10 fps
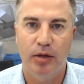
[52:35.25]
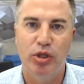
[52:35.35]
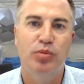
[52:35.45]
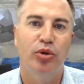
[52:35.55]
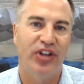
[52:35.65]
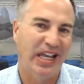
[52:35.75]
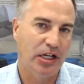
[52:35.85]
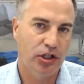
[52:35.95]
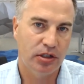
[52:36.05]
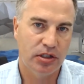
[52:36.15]
people's
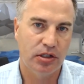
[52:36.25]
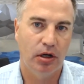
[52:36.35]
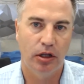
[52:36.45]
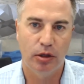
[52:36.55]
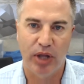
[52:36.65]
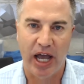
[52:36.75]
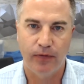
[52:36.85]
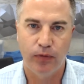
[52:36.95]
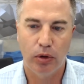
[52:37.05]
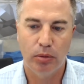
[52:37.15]
ages on the
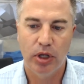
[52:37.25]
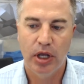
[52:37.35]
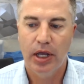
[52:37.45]
platform.